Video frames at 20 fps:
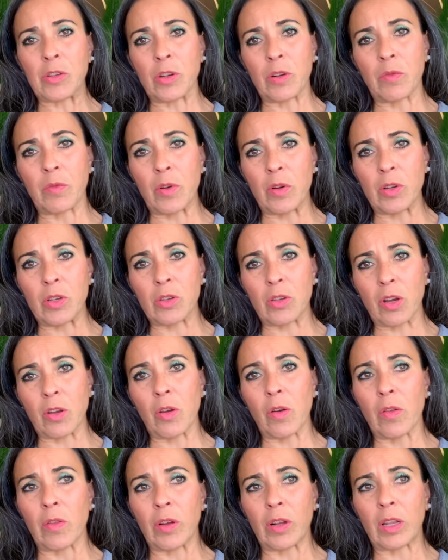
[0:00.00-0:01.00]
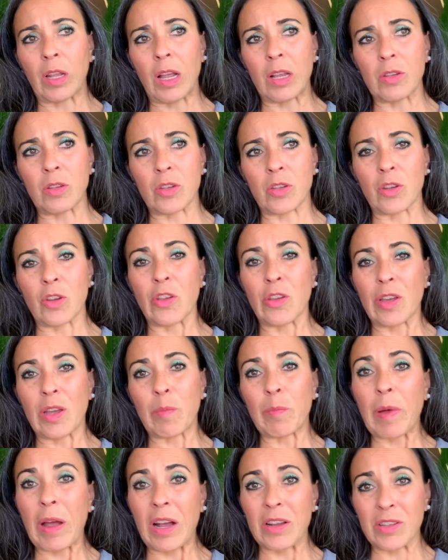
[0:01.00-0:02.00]
you to focus on your other classes so you
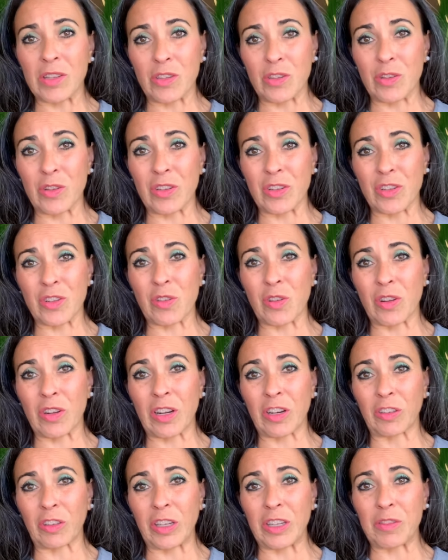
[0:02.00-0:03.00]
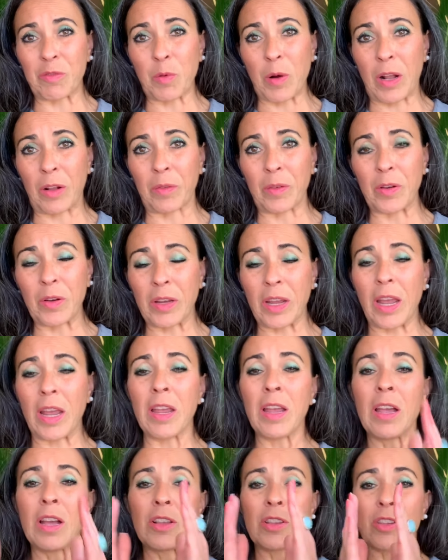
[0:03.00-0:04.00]
can pass and do extraordinarily well,
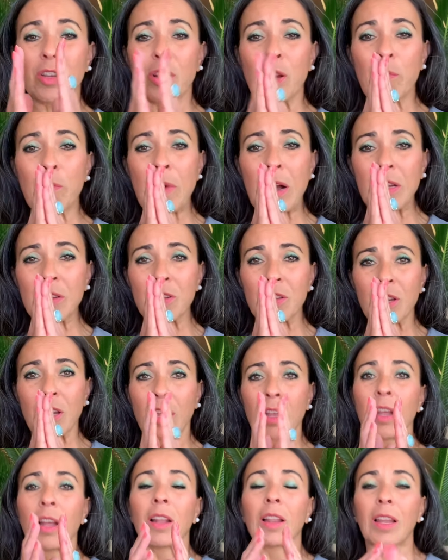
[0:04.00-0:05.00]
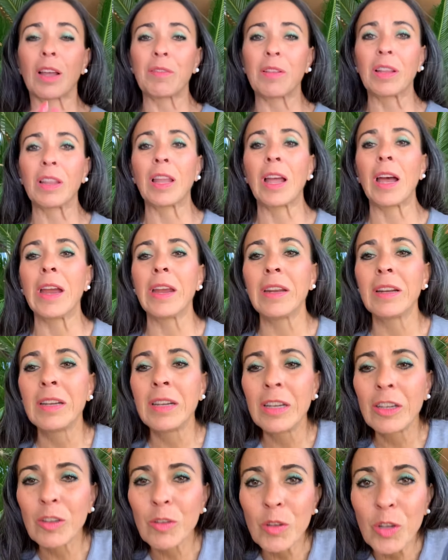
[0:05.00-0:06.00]
okay? So namaste, love and light.
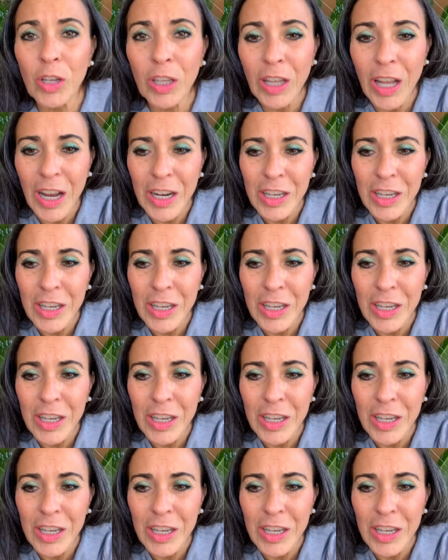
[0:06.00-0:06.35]
Good luck.